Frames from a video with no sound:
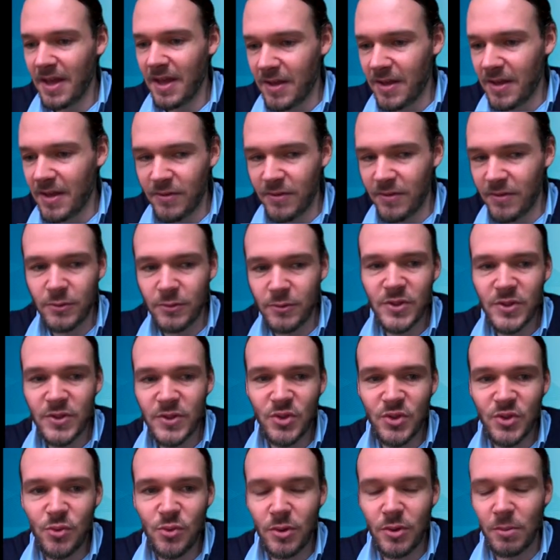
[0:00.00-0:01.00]
those
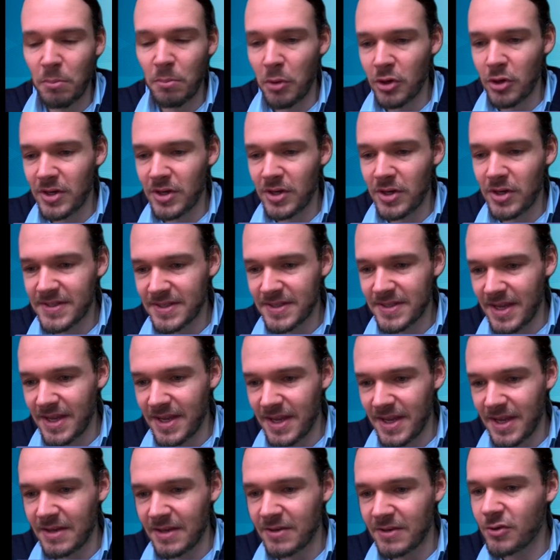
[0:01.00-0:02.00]
two models
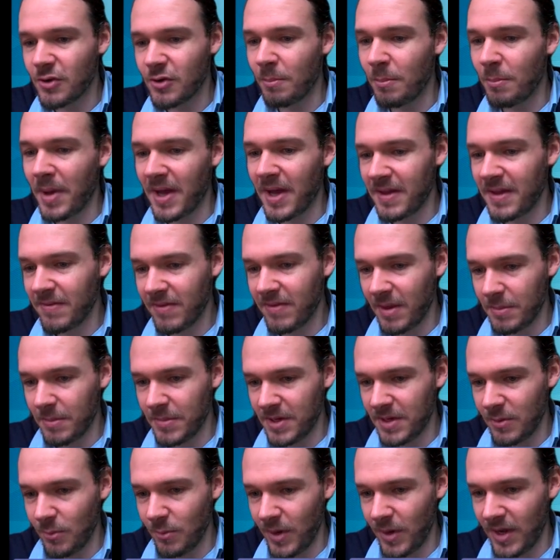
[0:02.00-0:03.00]
and combined
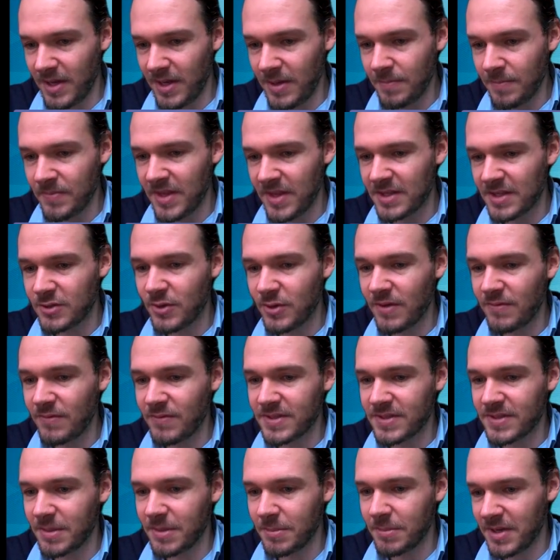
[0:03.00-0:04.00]
them in a way to
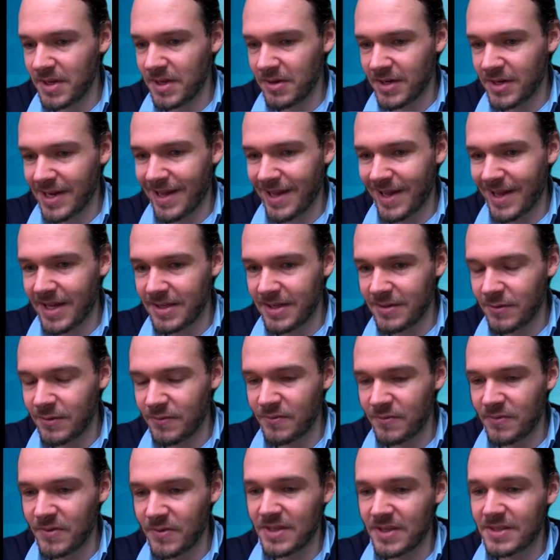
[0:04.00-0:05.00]
have a similar kind
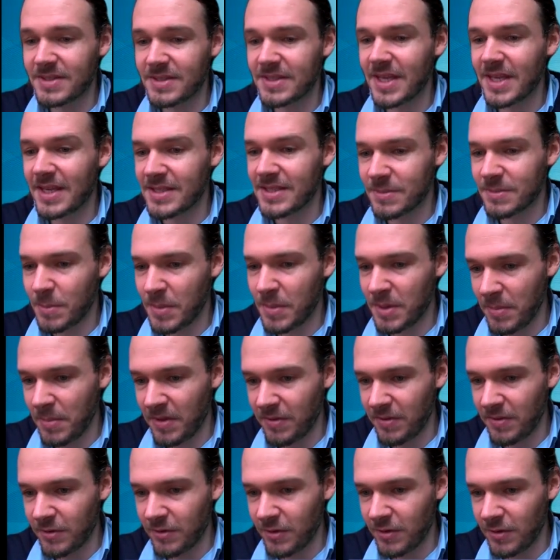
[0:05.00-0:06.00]
of assessment
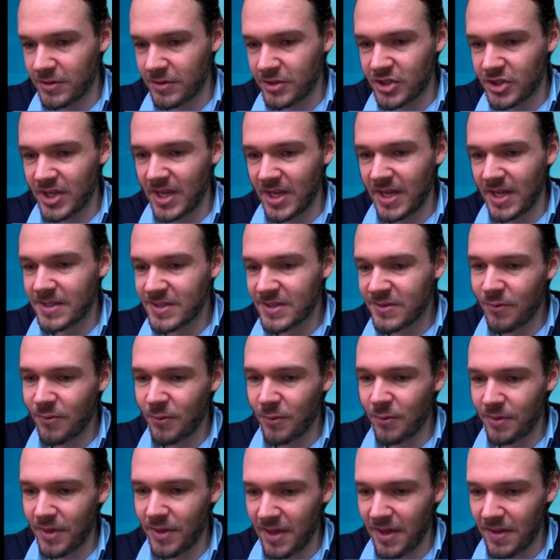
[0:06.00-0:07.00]
methodology as
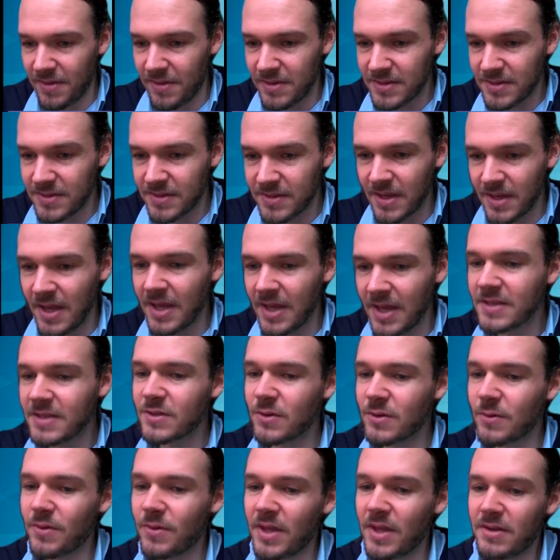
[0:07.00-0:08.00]
for the others,
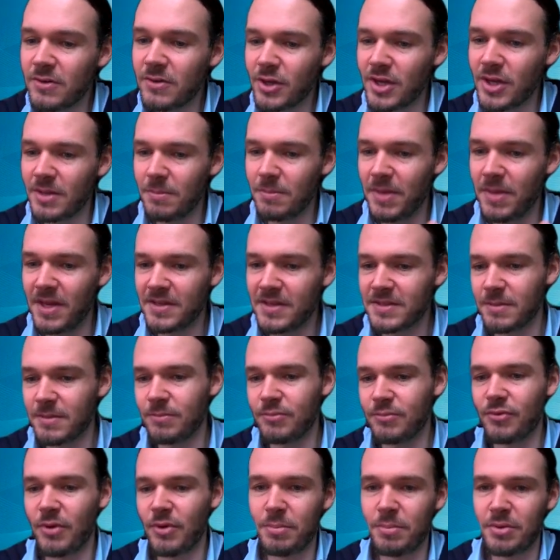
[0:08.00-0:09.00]
so that you can make
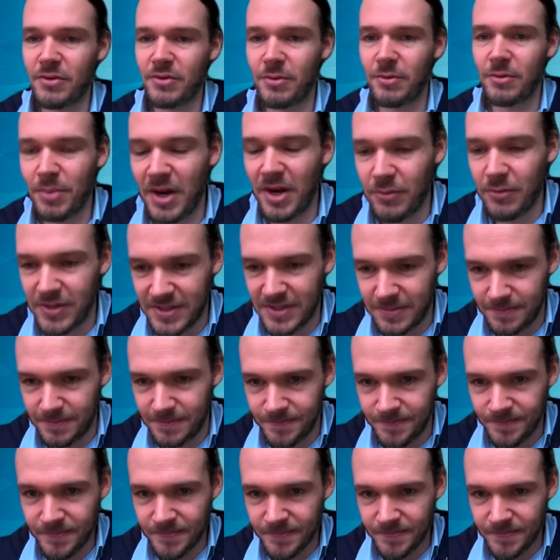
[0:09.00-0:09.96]
some proper comparison.